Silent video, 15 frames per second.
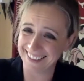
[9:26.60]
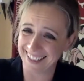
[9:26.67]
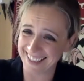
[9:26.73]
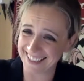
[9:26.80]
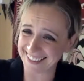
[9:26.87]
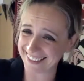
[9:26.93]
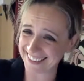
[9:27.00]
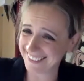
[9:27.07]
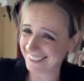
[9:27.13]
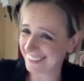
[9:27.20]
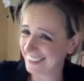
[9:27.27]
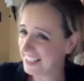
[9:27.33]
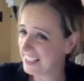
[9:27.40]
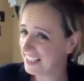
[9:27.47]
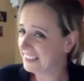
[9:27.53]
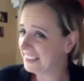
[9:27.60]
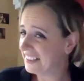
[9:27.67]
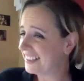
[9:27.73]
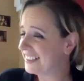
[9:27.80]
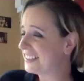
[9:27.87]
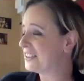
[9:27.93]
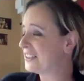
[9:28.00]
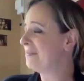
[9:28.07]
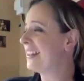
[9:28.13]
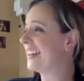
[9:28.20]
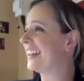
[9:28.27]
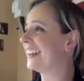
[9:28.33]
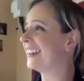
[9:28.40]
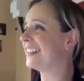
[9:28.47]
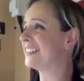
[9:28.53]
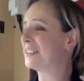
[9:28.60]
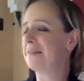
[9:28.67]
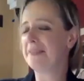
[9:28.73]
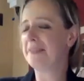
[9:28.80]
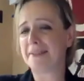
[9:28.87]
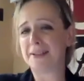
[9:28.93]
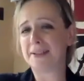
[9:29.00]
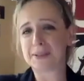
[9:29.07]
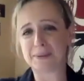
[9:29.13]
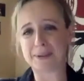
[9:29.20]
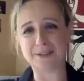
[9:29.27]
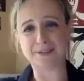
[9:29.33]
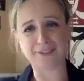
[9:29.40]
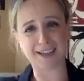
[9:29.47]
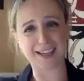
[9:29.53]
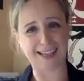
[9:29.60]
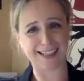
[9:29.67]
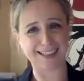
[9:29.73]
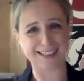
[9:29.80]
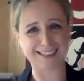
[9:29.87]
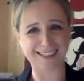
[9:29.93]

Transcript: yes it took me it took me about 12 years